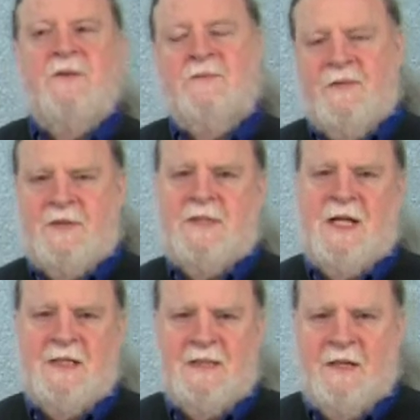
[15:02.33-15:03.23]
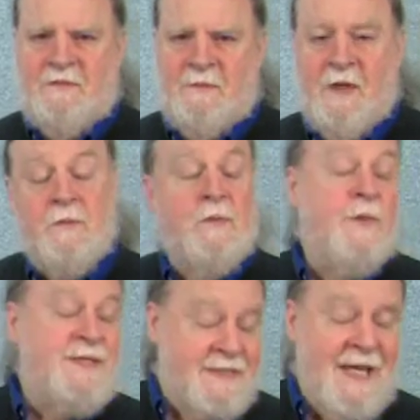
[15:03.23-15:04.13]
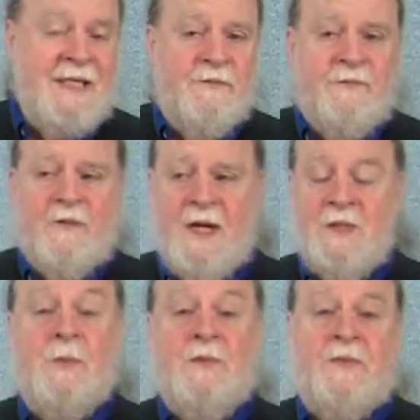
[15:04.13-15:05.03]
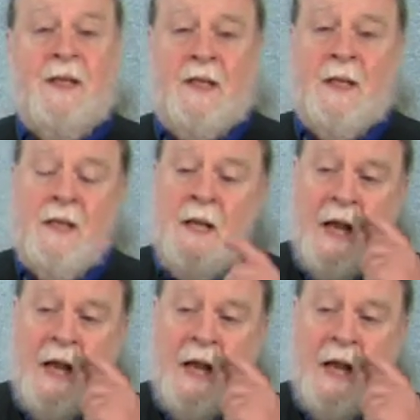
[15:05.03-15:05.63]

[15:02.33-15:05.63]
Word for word: the first Thanksgiving, but when we say the phrase, we're thinking